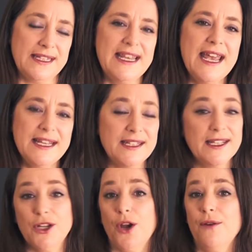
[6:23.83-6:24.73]
Yes, it
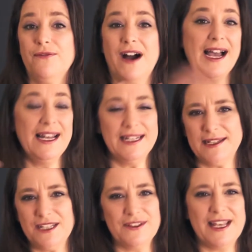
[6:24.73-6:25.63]
can go
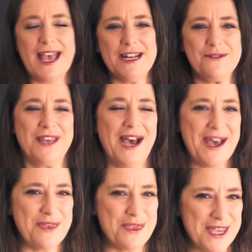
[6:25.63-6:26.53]
violent if it's added with
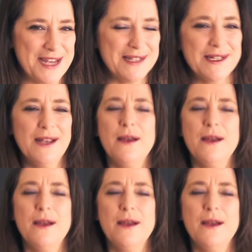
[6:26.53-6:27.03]
other things,